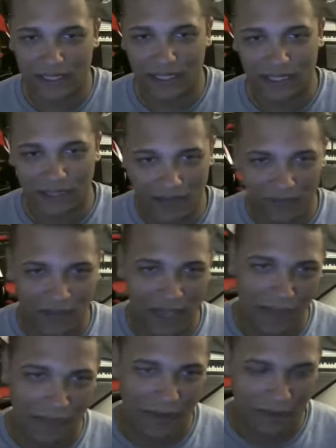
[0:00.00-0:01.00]
like they have the
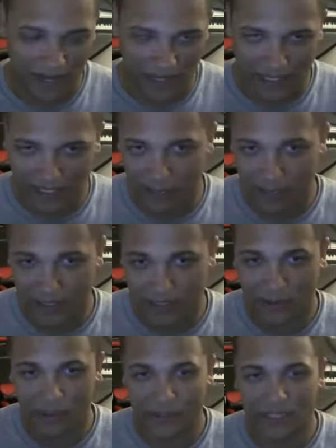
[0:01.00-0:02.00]
epic fantasy
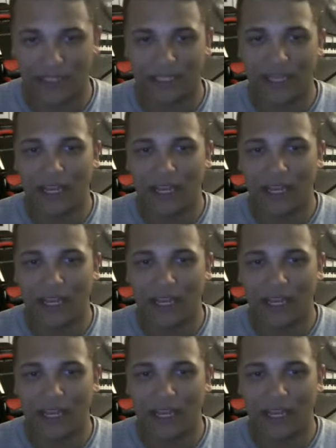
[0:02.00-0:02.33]
best-selling list